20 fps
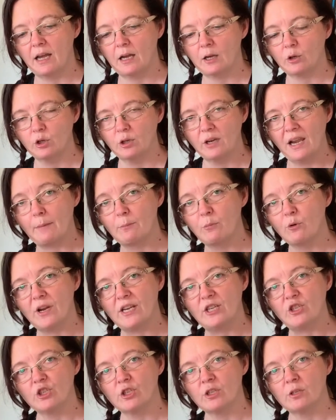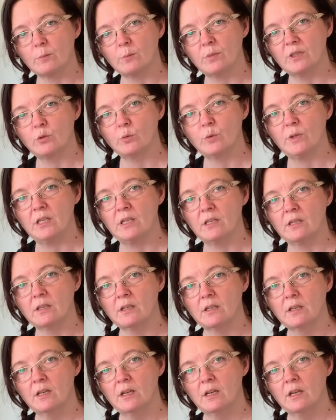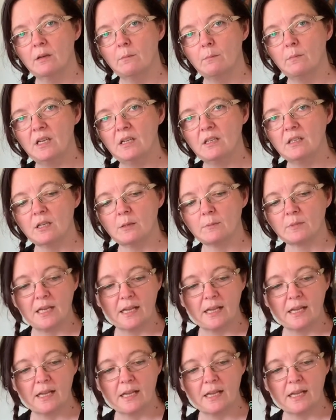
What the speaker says: collaboration between mediums,